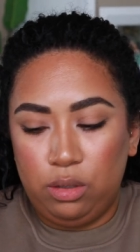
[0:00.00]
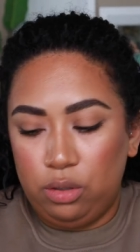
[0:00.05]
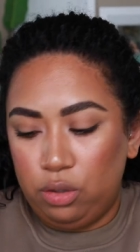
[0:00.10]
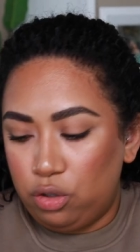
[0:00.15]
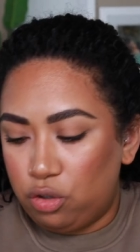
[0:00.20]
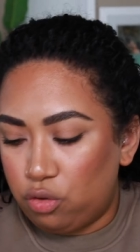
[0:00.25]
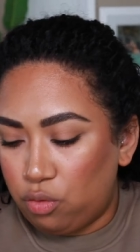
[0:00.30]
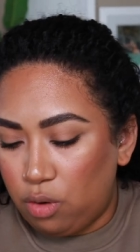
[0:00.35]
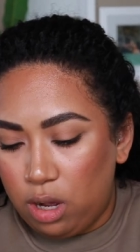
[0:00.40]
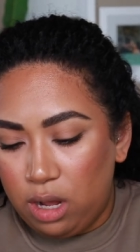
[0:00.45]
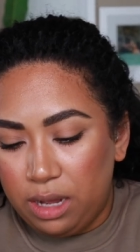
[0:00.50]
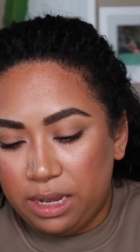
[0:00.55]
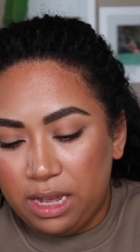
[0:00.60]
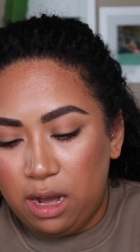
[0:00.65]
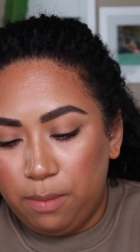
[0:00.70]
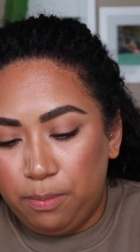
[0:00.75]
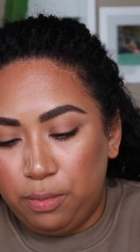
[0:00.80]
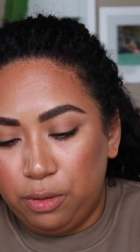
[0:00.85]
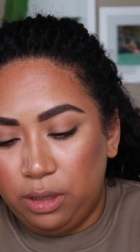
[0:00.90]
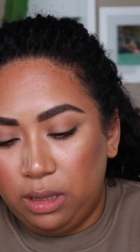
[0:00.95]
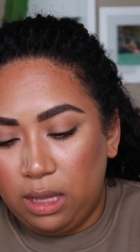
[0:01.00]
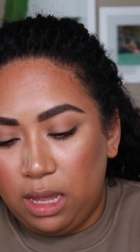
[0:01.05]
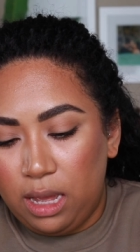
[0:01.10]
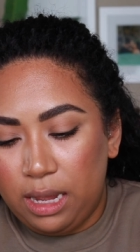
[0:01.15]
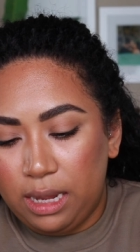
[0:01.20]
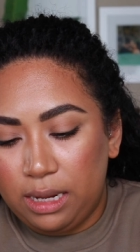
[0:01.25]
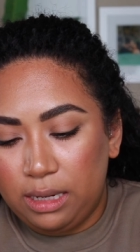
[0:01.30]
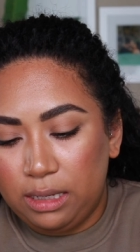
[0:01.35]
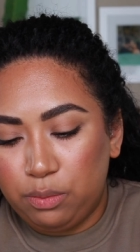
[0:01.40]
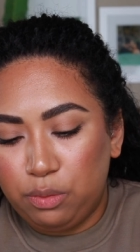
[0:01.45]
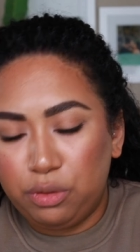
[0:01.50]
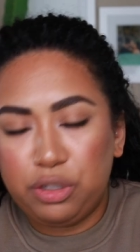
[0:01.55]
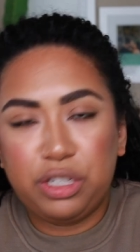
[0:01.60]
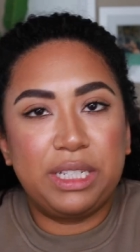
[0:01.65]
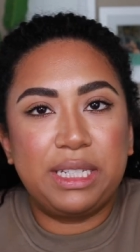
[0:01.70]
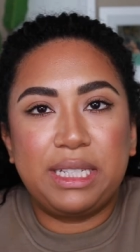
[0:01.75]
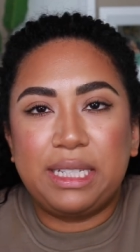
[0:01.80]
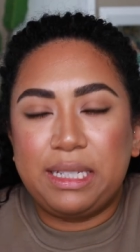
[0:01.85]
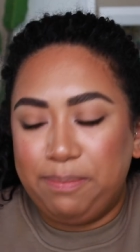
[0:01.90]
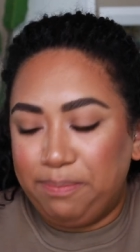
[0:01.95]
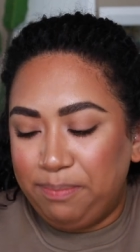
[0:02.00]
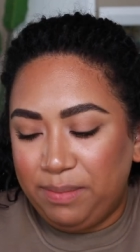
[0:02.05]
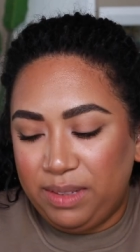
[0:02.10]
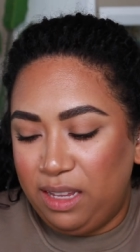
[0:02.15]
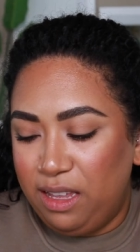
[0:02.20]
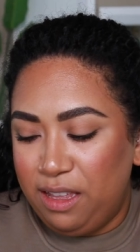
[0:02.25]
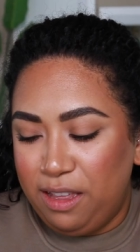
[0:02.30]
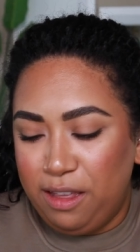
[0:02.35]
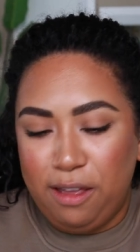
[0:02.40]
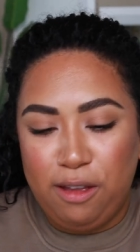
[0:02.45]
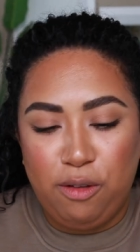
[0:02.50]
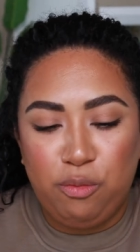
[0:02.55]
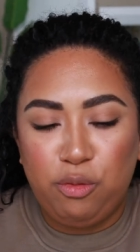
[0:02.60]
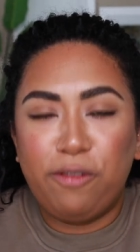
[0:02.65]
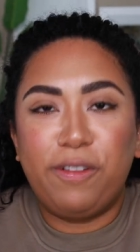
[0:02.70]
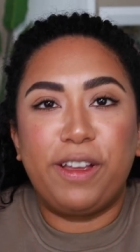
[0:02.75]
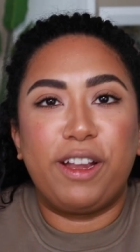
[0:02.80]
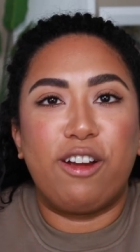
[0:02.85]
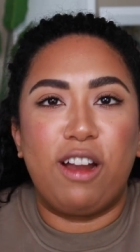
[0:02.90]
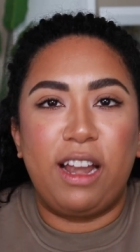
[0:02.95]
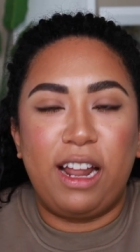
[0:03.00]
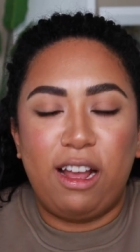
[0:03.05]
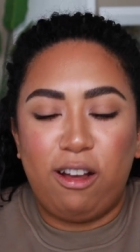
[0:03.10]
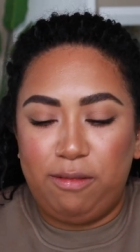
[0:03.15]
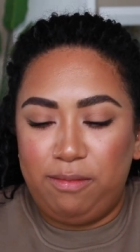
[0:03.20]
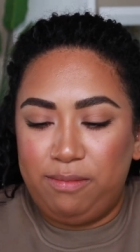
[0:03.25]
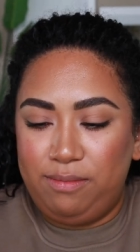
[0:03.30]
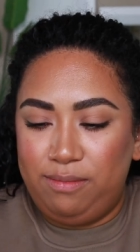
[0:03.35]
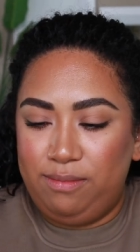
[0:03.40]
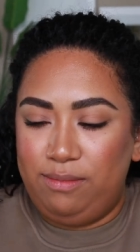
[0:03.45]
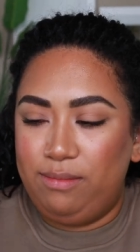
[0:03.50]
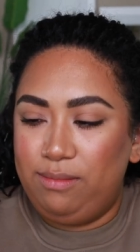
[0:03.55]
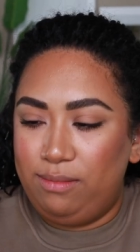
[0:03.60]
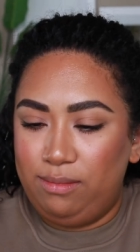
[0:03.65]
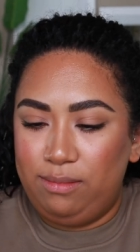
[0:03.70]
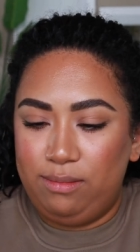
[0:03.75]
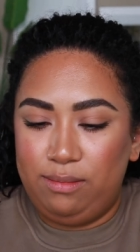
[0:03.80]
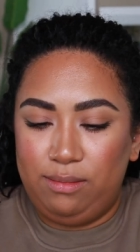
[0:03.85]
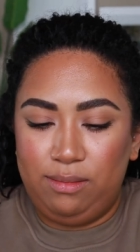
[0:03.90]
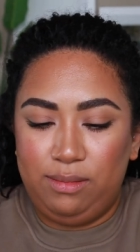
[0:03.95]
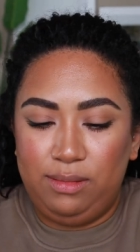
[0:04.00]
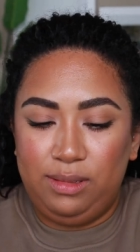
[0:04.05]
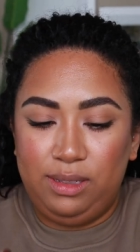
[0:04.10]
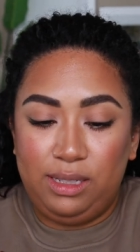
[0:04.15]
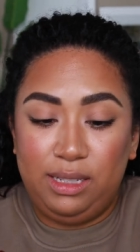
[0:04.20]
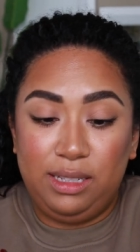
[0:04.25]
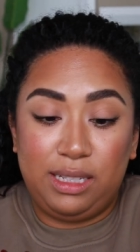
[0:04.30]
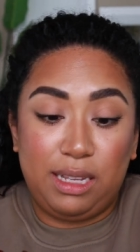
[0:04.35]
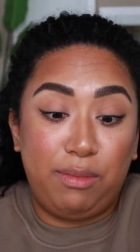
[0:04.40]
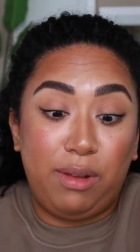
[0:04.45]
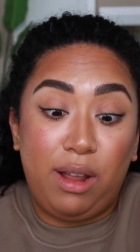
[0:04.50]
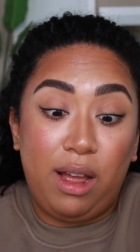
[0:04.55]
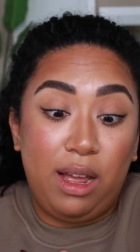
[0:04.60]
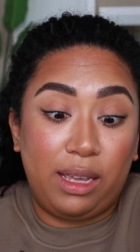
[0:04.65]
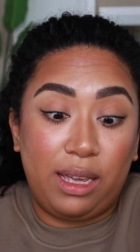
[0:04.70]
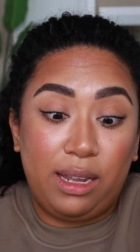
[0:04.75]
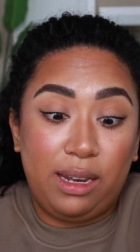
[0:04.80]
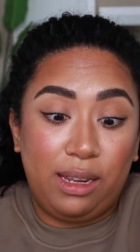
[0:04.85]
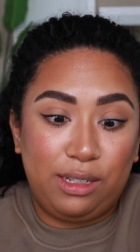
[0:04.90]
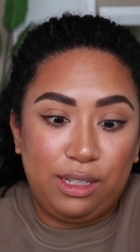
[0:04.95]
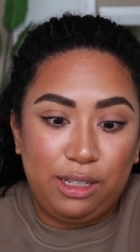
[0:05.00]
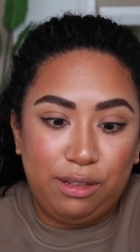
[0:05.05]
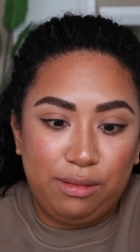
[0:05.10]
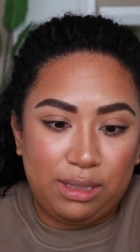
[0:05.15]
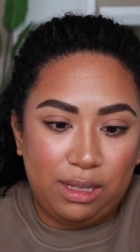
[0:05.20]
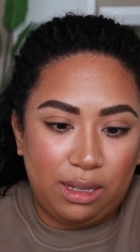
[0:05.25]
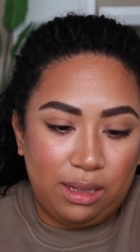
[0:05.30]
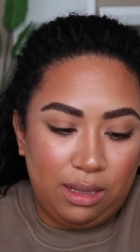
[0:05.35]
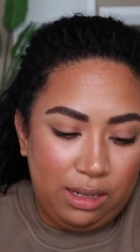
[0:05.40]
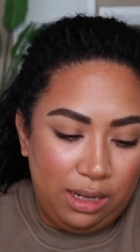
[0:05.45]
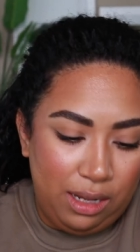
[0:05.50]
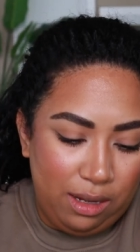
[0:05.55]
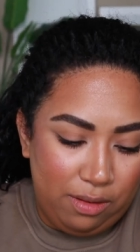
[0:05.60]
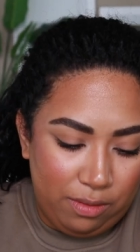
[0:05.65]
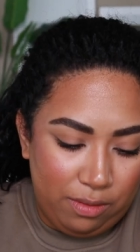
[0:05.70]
draw a couple lines. We'll just, we'll figure it out. Since I'm not getting to use the Clinique